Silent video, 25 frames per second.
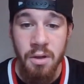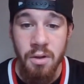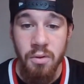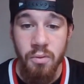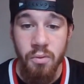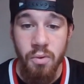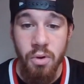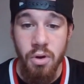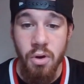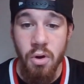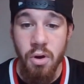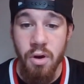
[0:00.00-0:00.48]

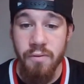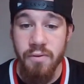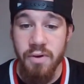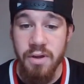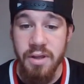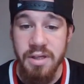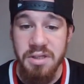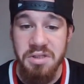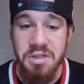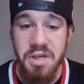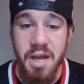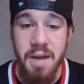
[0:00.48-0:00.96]
We'll go over to
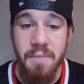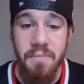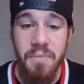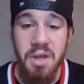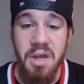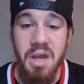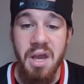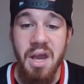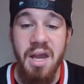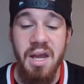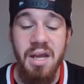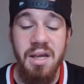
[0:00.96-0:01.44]
this game, the
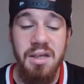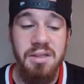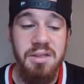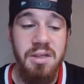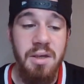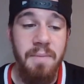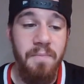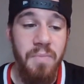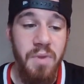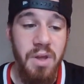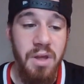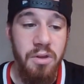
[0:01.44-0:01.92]
Canes
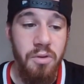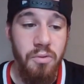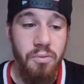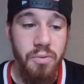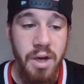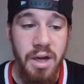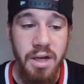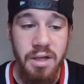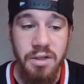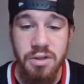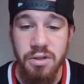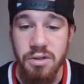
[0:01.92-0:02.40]
and the
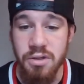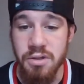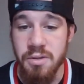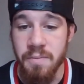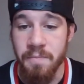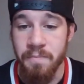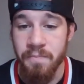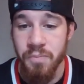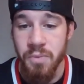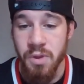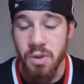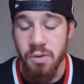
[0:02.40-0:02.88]
Rangers.
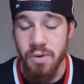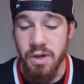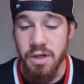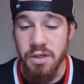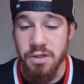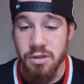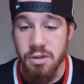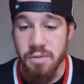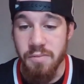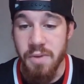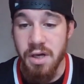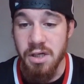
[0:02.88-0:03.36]
The
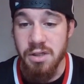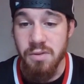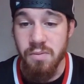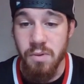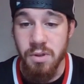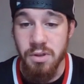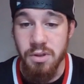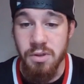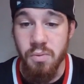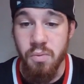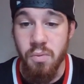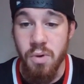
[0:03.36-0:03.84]
Rangers are minus
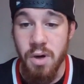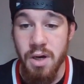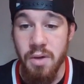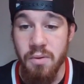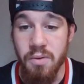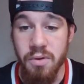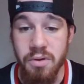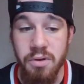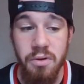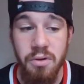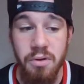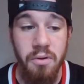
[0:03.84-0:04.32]
120
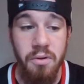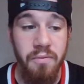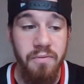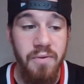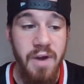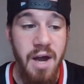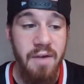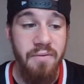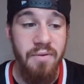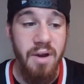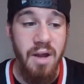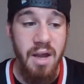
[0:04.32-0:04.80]
with a total of
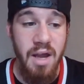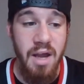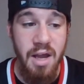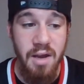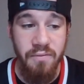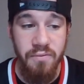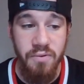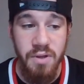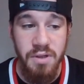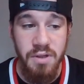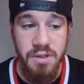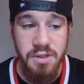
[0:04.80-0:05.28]
five and a
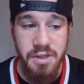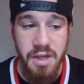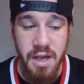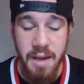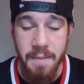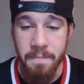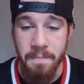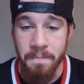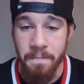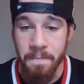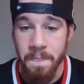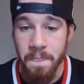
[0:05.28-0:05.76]
half in this
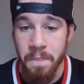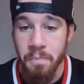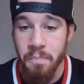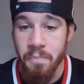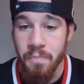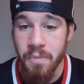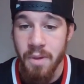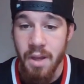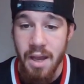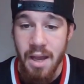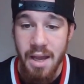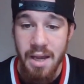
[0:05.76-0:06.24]
game.
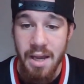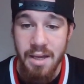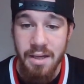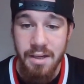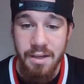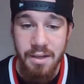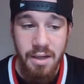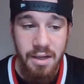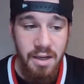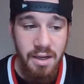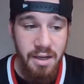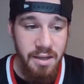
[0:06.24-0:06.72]

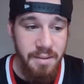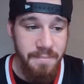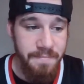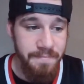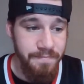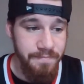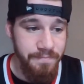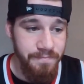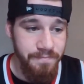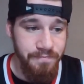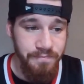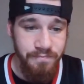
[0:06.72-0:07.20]
And uh
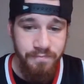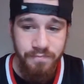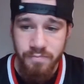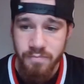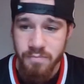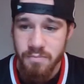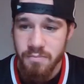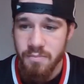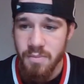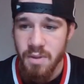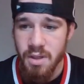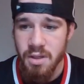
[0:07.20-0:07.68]

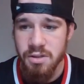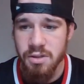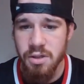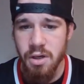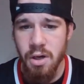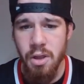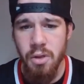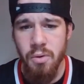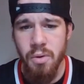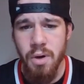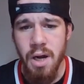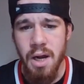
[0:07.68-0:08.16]
there's
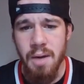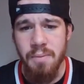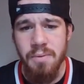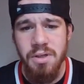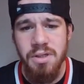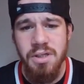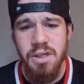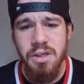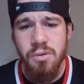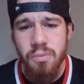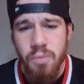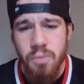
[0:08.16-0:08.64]
another one. I'm gonna take